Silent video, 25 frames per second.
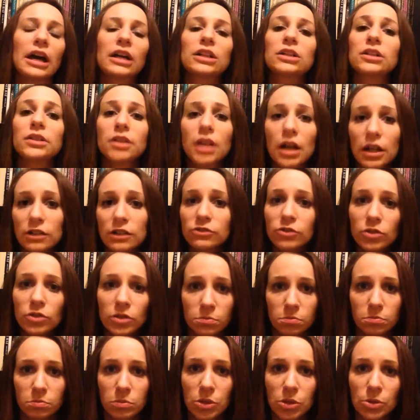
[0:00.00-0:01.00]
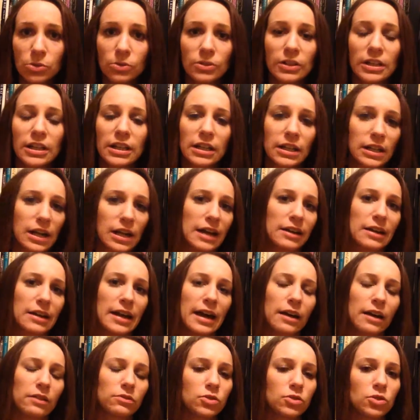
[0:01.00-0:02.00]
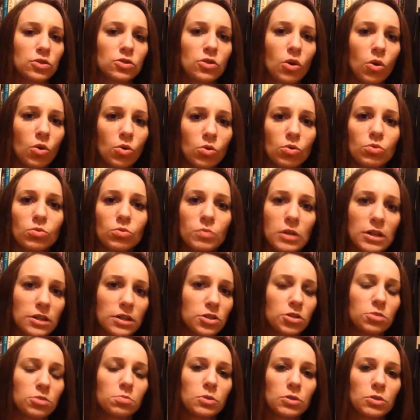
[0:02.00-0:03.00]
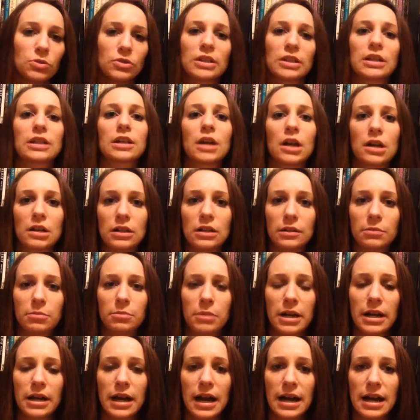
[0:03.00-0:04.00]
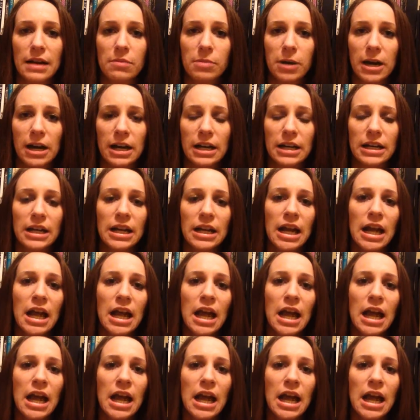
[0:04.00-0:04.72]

I love music. I have so much music on my iPod.